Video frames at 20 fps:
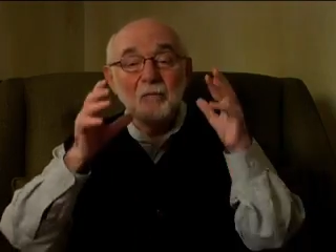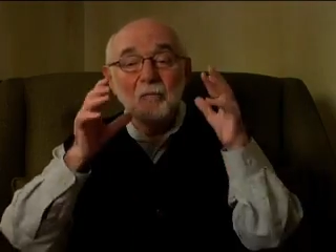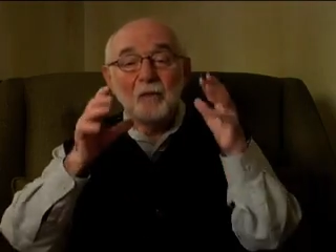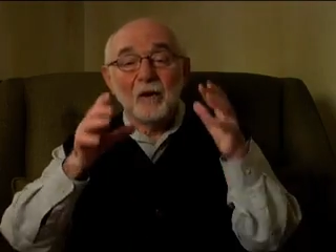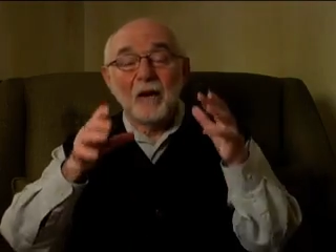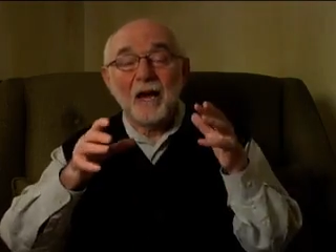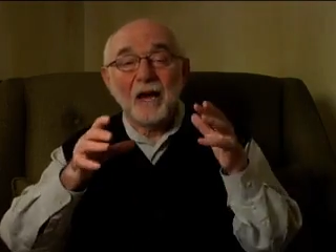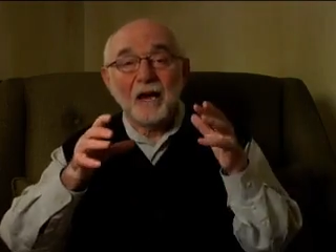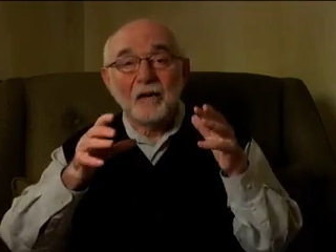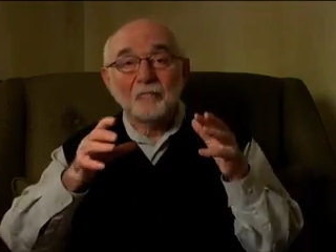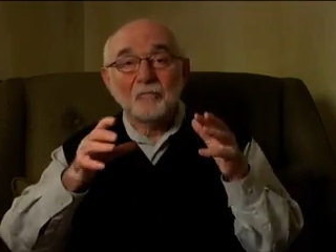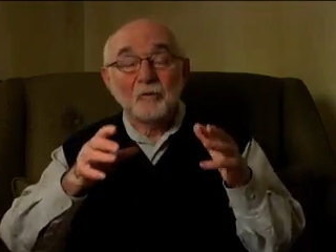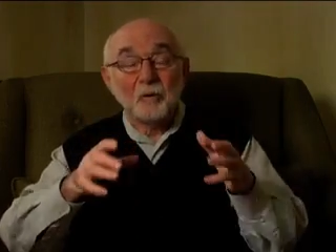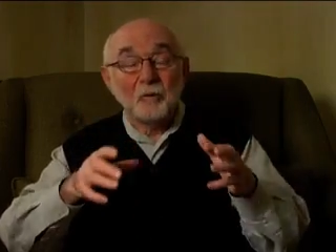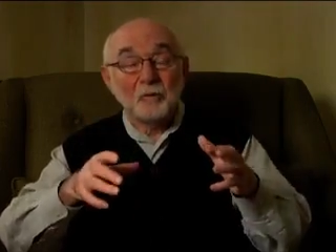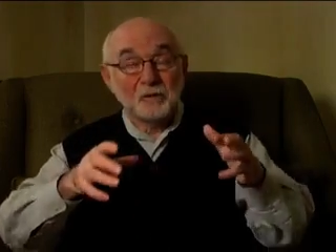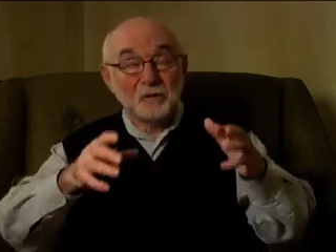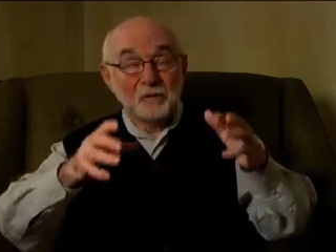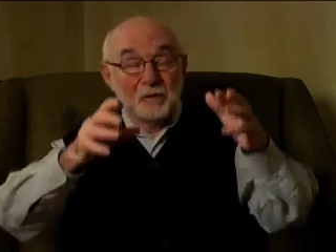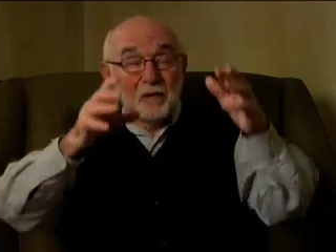Black
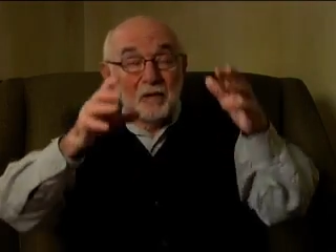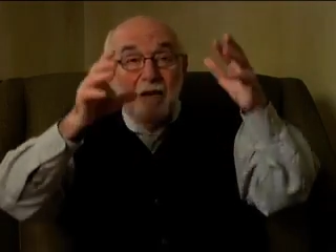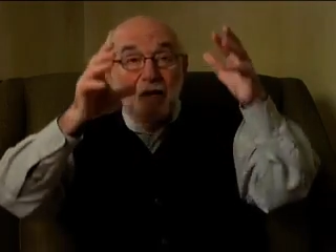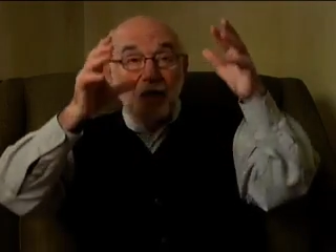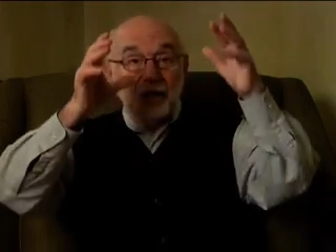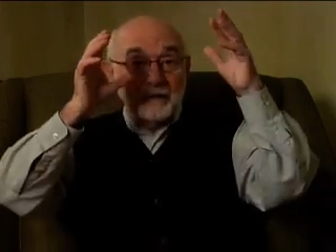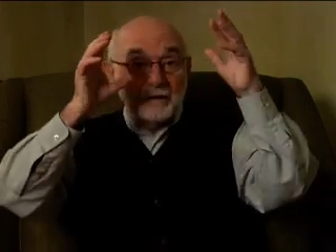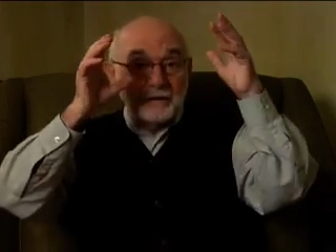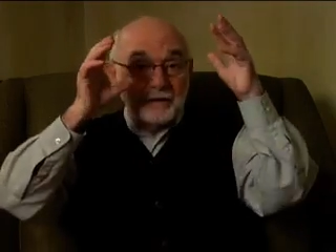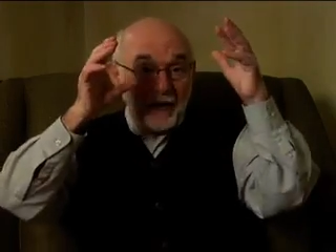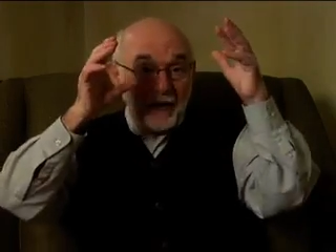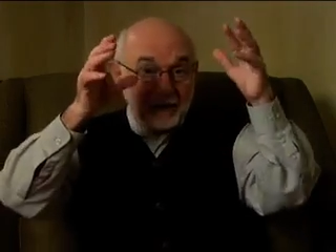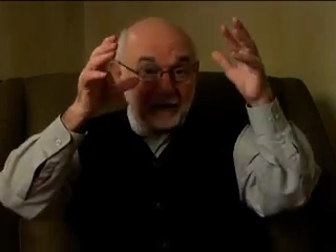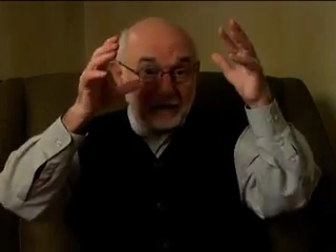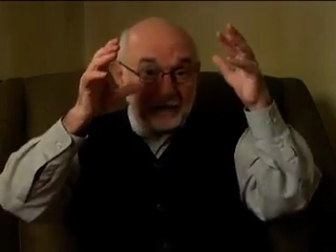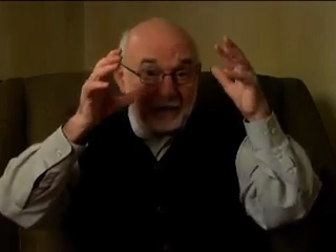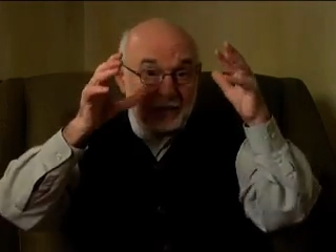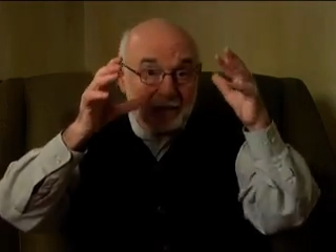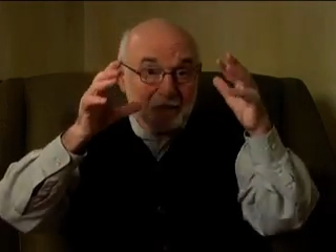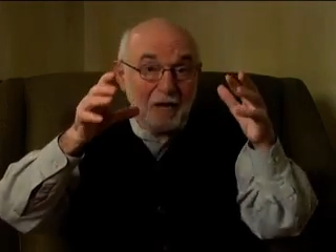groups, the
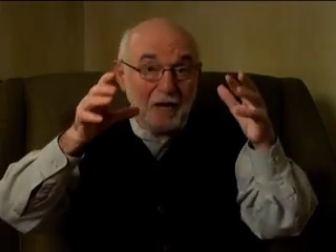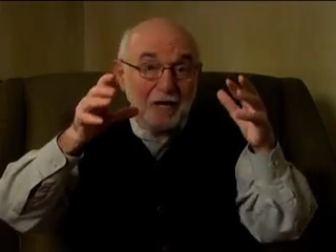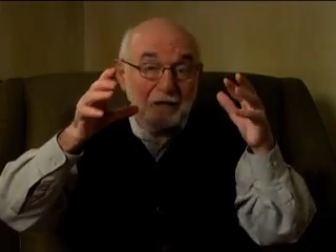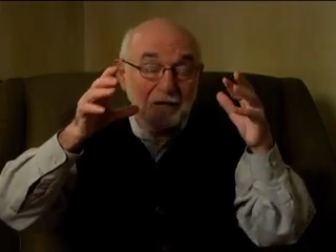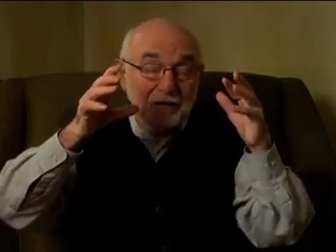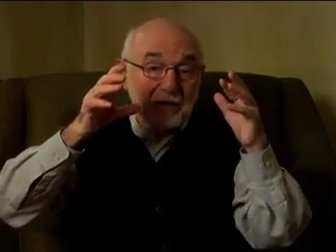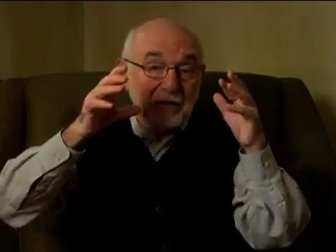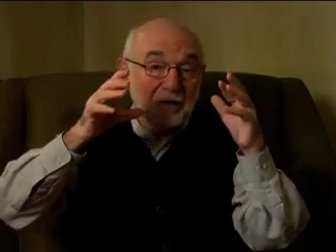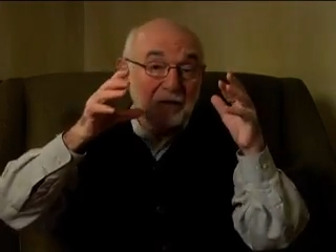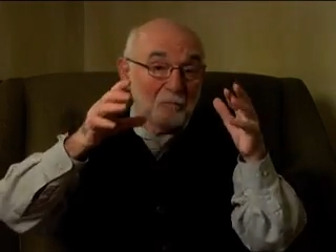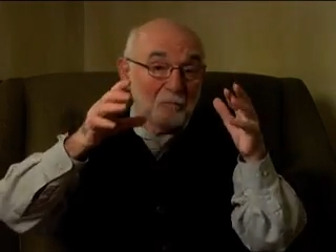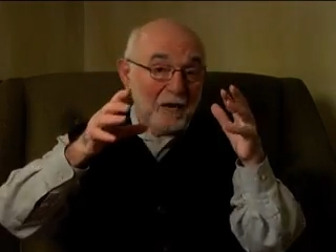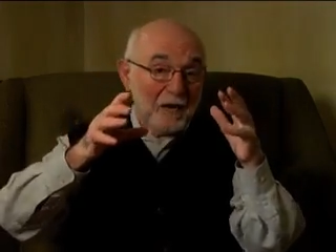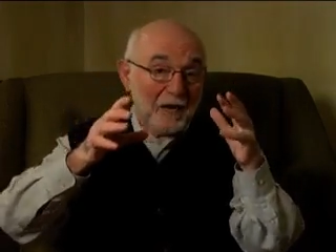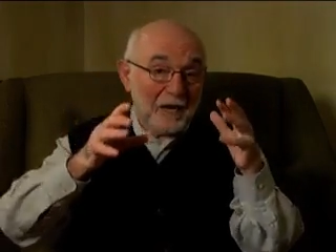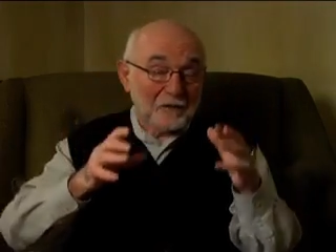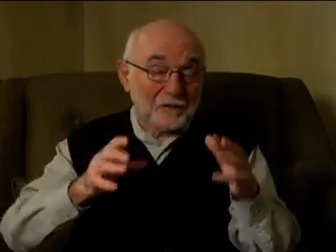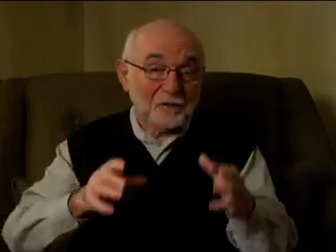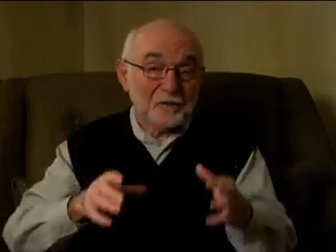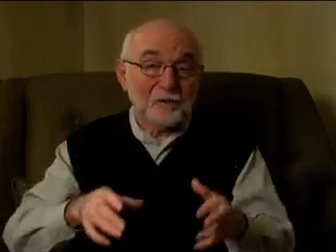Nazis hate
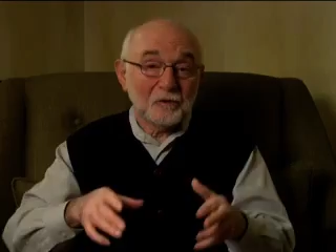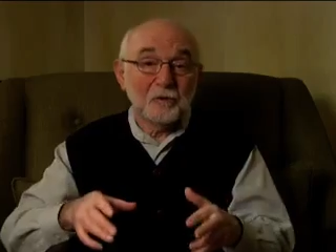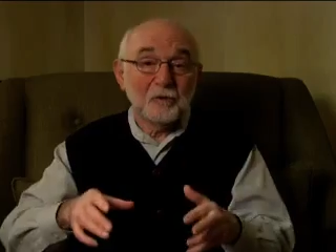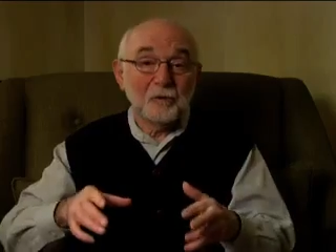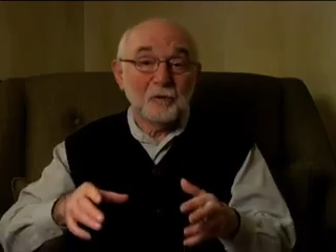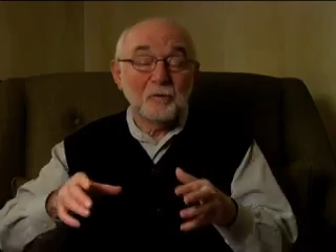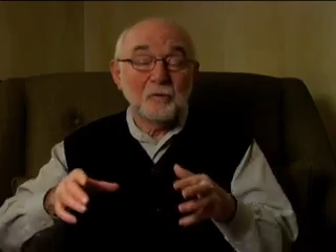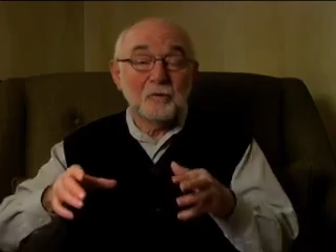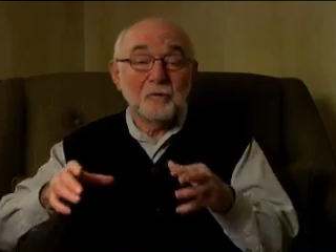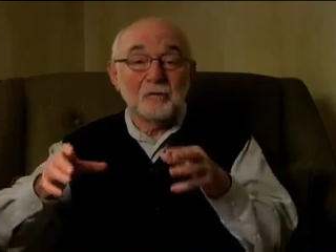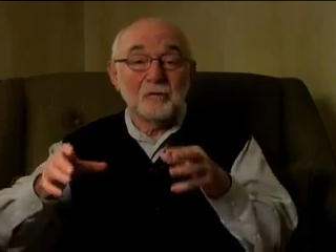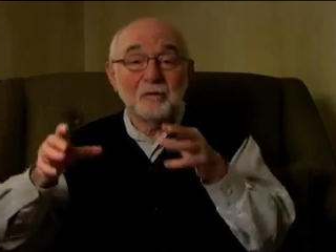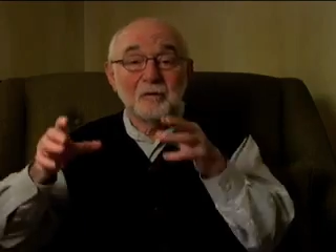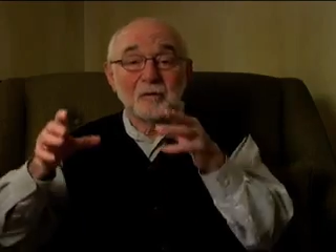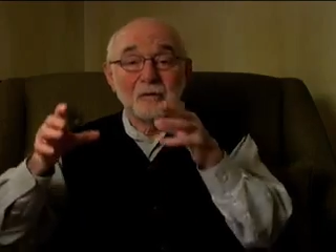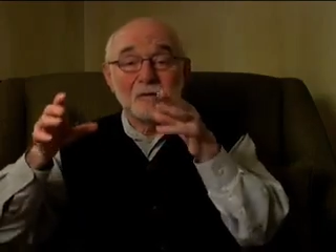blacks too.